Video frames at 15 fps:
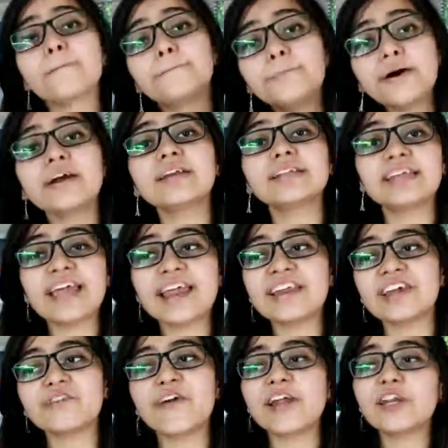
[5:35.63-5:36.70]
but
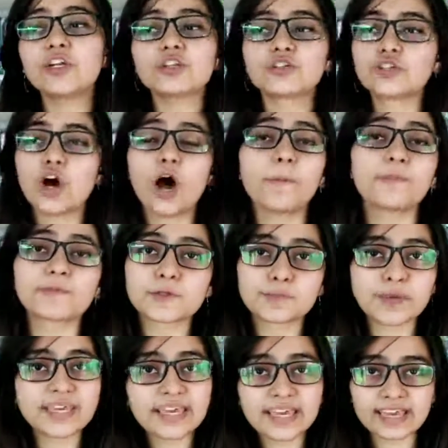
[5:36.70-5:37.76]
then if I stop
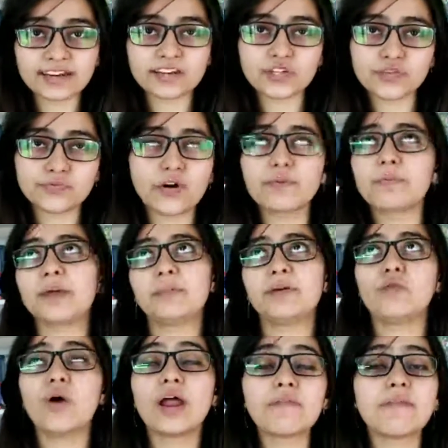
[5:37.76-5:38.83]
speaking English for
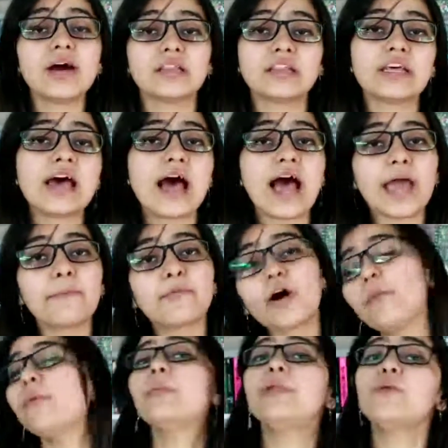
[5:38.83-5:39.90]
maybe 1 month, I
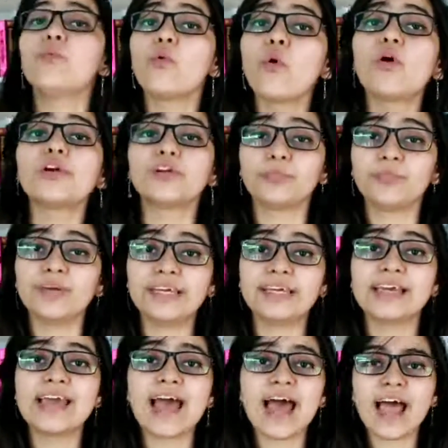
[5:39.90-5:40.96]
probably won't
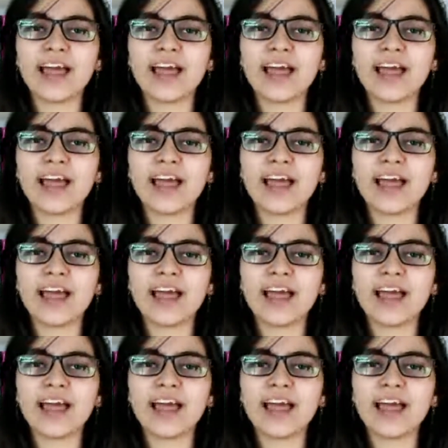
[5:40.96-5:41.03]
be,